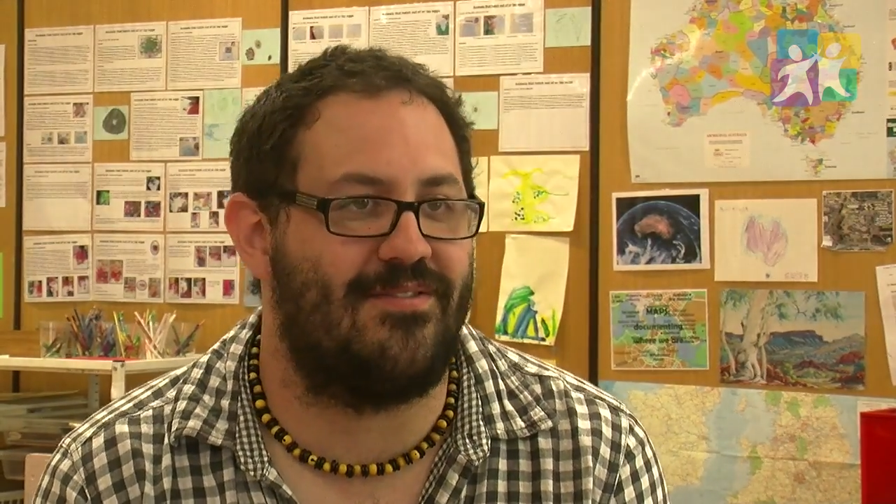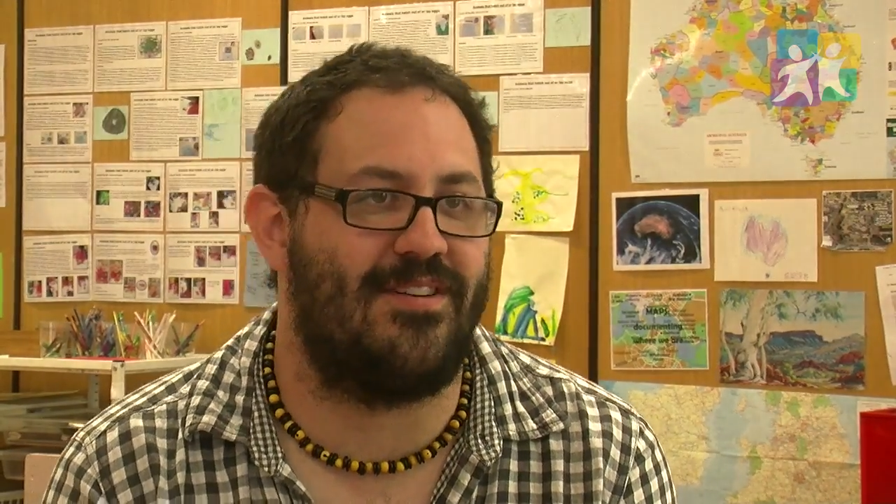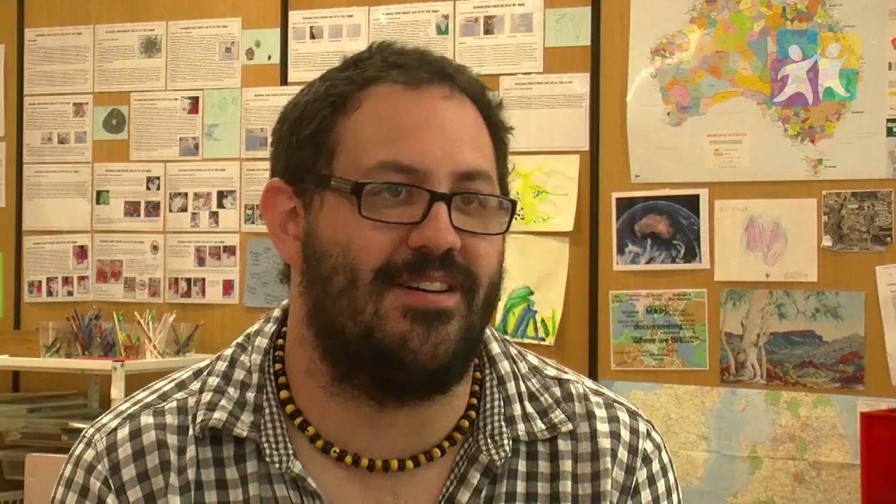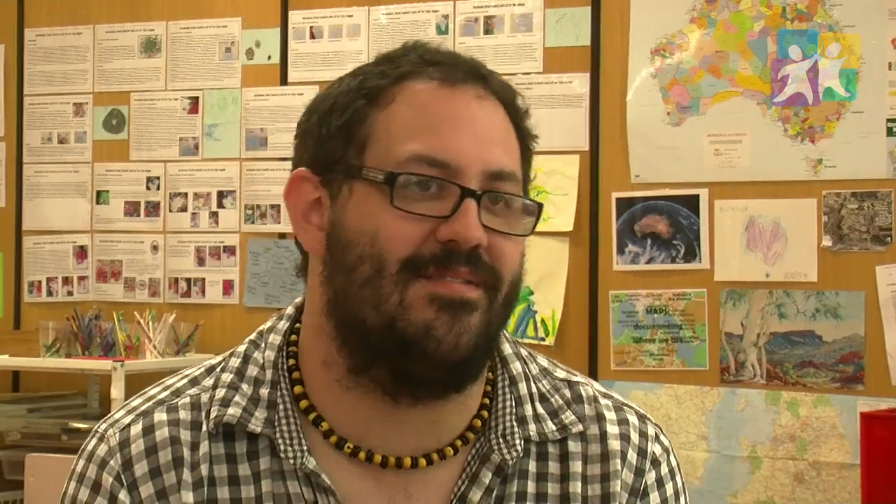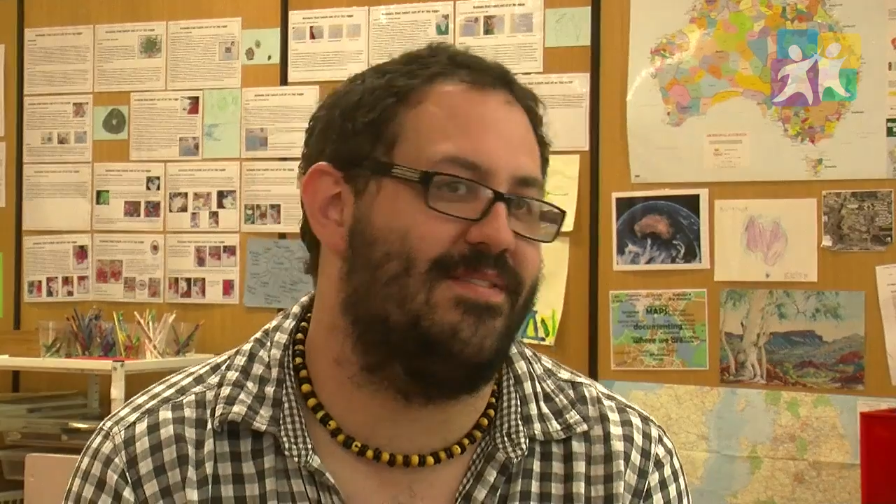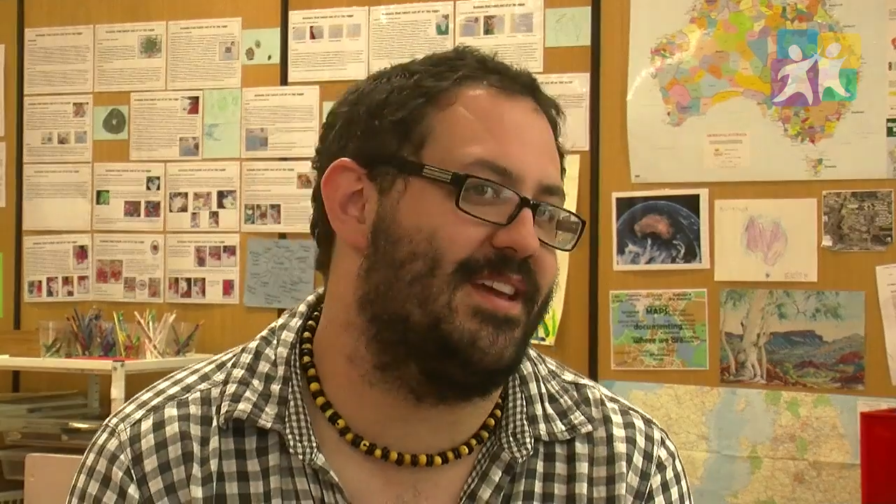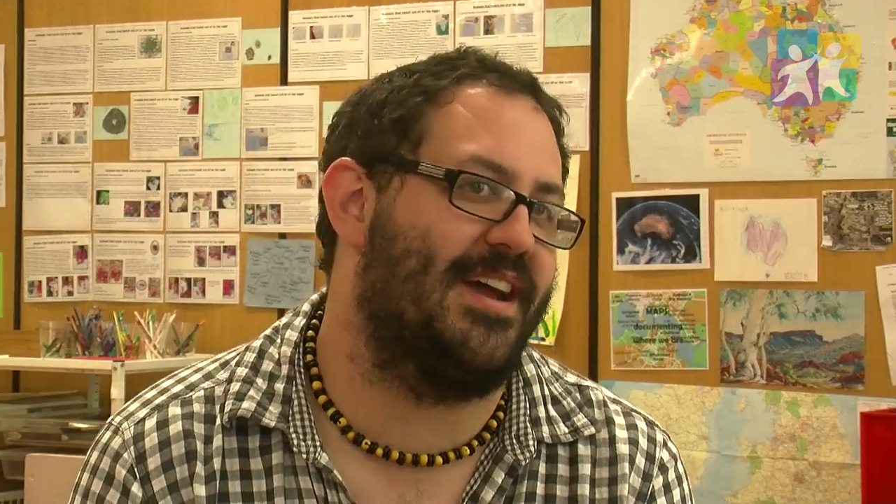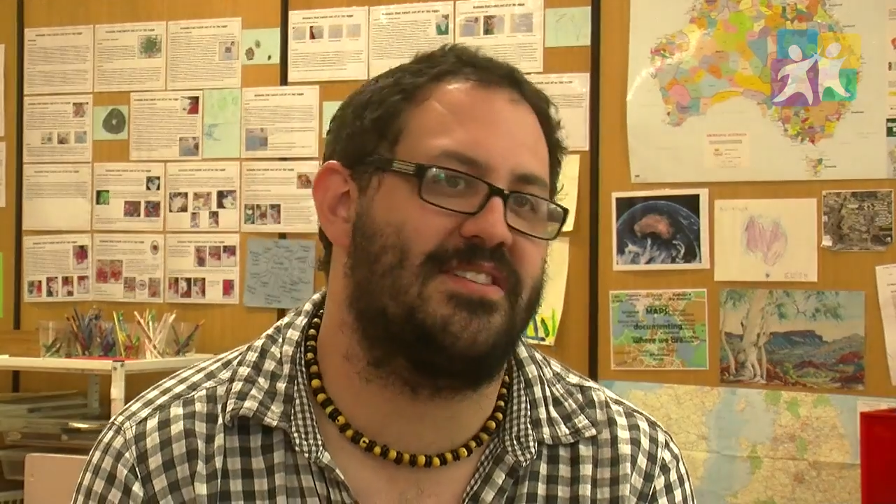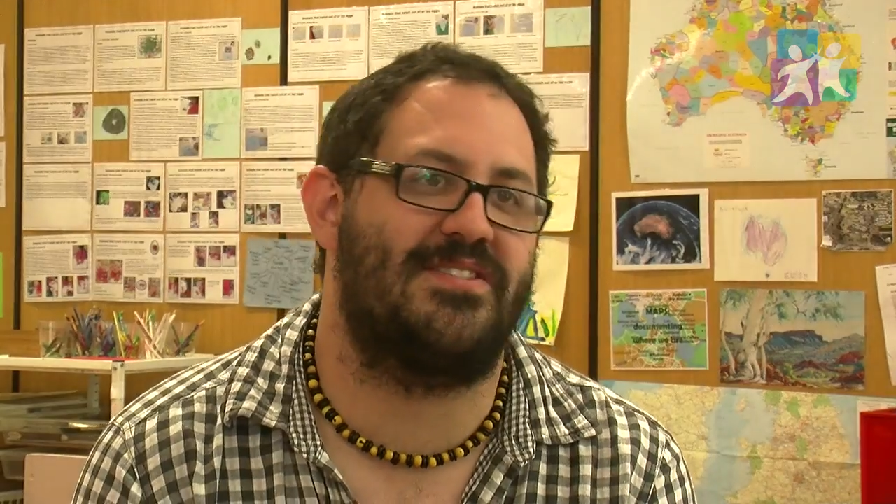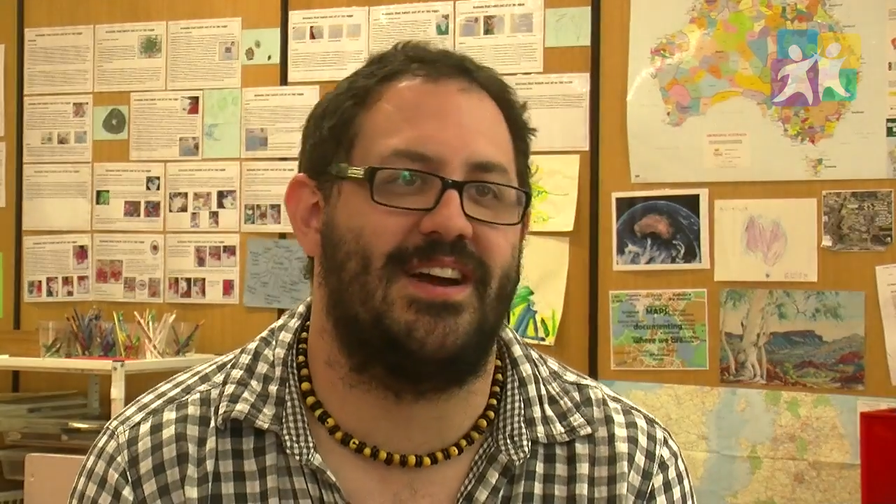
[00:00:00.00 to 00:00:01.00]
from the
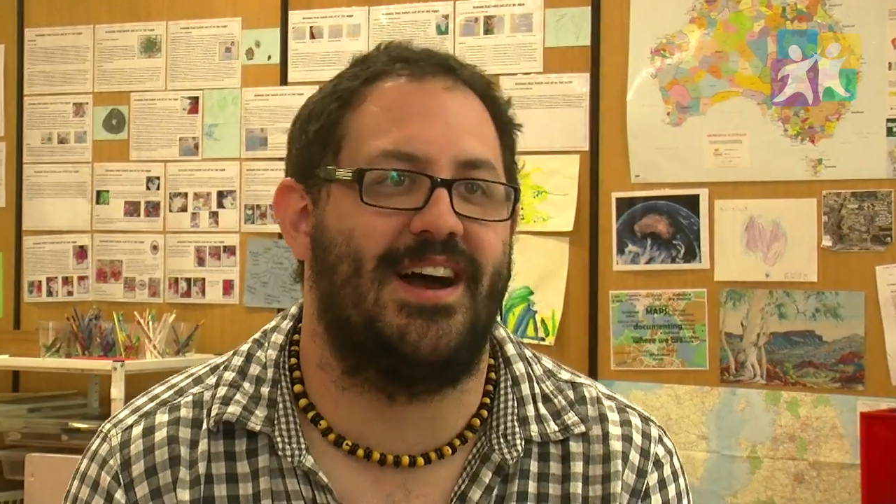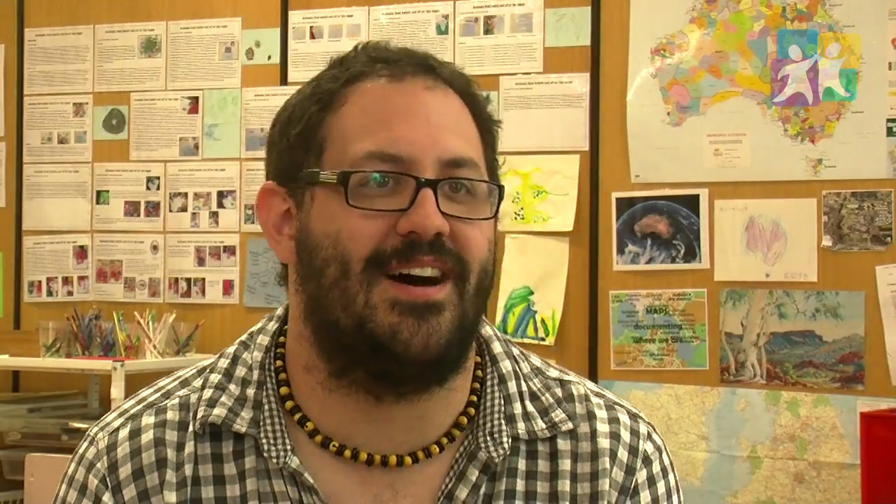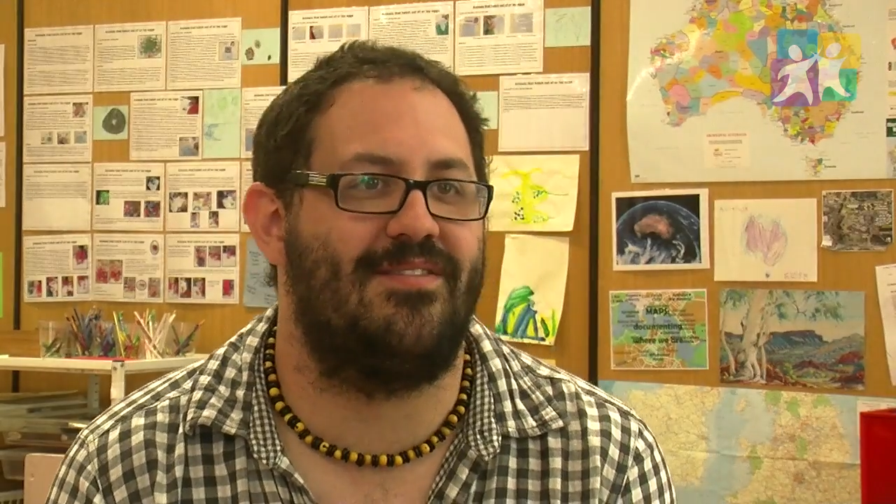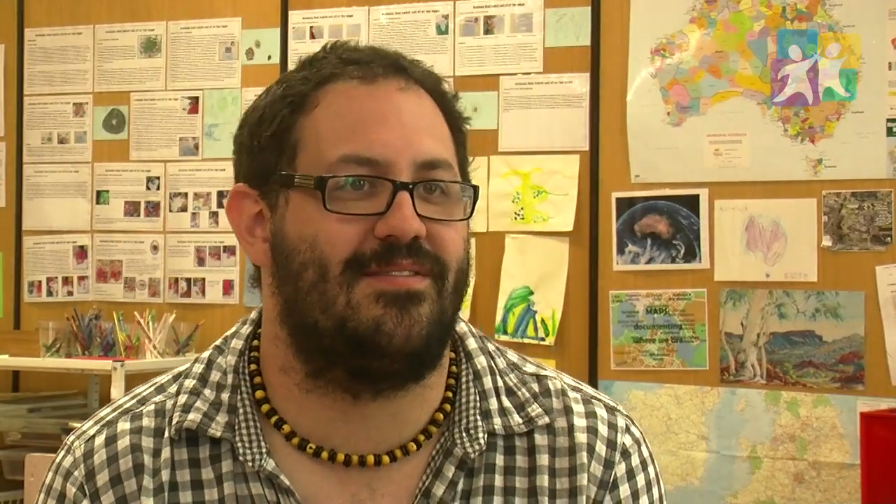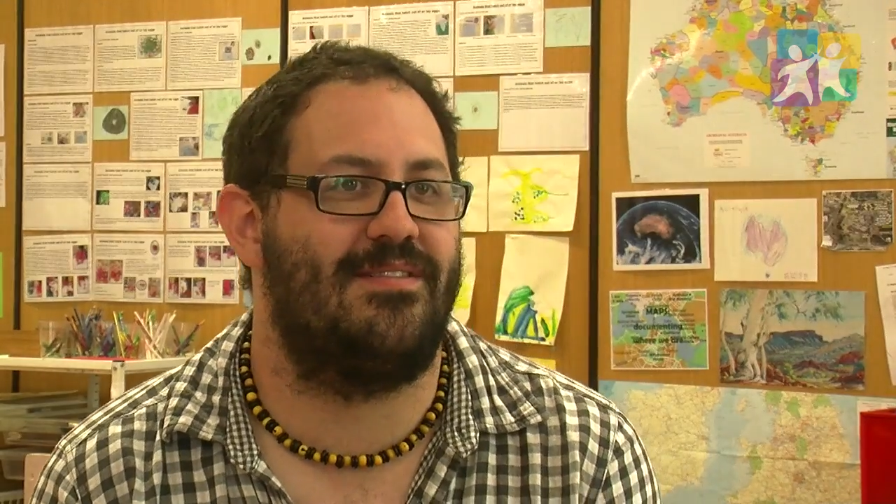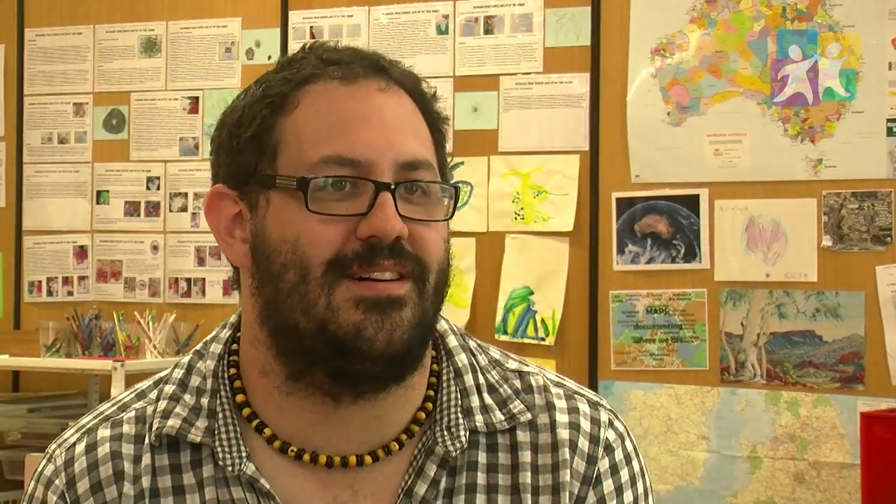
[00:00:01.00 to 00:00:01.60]
X-ray art